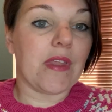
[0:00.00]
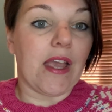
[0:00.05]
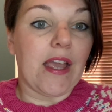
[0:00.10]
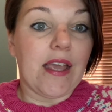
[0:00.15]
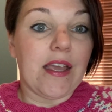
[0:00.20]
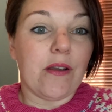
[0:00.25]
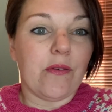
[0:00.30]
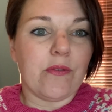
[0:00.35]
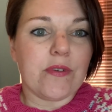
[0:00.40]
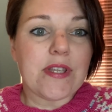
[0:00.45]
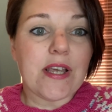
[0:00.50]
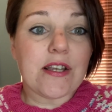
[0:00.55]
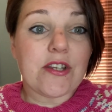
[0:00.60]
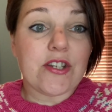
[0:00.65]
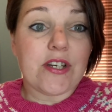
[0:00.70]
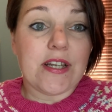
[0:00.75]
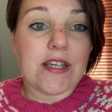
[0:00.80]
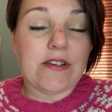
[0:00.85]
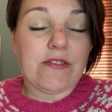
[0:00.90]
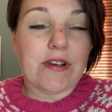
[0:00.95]
It was
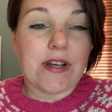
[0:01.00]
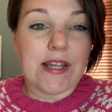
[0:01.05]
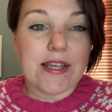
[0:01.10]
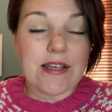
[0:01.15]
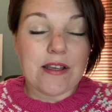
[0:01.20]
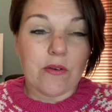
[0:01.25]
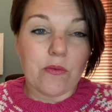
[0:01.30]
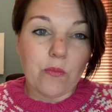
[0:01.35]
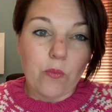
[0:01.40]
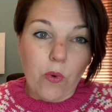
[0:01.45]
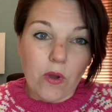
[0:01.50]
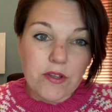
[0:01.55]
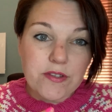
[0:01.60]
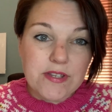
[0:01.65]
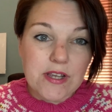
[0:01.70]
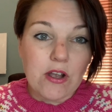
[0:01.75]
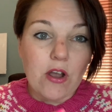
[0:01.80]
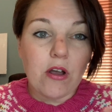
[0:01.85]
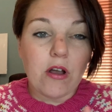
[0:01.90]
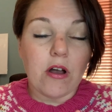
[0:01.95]
actually really, once I
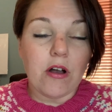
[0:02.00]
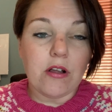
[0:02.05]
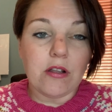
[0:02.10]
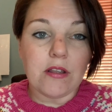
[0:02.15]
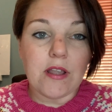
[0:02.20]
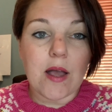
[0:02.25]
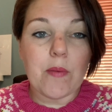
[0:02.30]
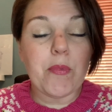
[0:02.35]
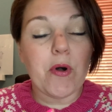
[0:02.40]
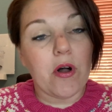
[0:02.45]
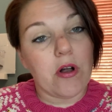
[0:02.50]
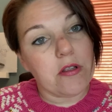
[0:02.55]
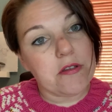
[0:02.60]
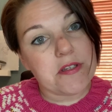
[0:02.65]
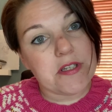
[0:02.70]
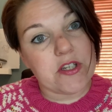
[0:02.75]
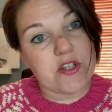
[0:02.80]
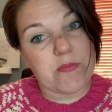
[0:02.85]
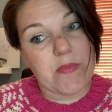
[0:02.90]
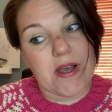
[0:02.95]
put all
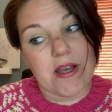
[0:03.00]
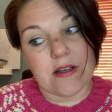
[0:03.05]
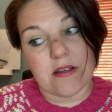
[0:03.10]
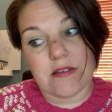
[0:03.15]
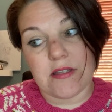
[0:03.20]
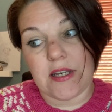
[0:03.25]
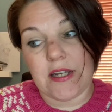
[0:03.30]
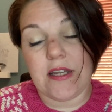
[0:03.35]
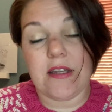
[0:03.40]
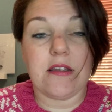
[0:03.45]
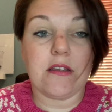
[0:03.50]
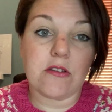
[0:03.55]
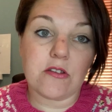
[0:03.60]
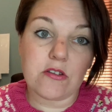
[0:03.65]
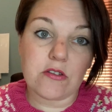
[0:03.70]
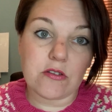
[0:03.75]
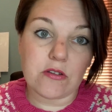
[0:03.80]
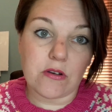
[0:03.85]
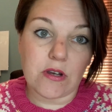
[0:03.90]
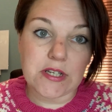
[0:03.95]
stitch markers in it,
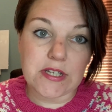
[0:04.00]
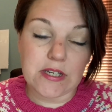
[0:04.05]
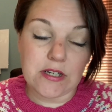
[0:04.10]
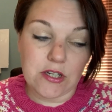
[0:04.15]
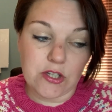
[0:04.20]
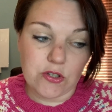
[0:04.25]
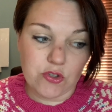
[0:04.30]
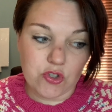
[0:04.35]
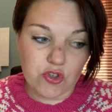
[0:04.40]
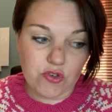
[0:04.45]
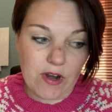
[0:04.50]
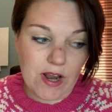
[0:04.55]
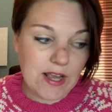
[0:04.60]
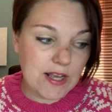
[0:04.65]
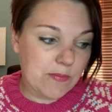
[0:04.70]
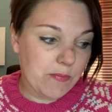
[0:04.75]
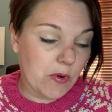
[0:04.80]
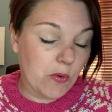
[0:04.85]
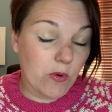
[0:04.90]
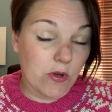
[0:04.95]
so I didn't lose track,
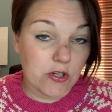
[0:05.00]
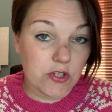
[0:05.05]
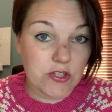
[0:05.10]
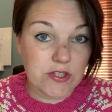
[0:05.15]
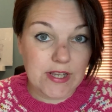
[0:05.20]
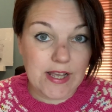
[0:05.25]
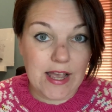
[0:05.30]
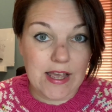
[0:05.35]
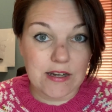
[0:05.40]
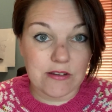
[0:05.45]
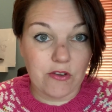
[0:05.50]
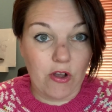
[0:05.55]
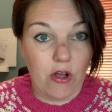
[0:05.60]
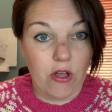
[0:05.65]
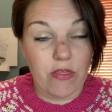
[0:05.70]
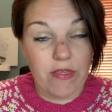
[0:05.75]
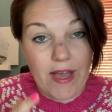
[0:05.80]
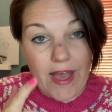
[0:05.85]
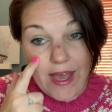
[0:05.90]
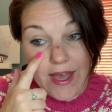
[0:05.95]
but once I kind of got
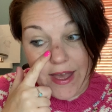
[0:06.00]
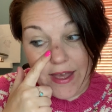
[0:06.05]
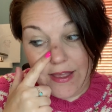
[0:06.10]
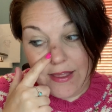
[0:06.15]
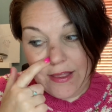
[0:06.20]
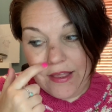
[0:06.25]
there,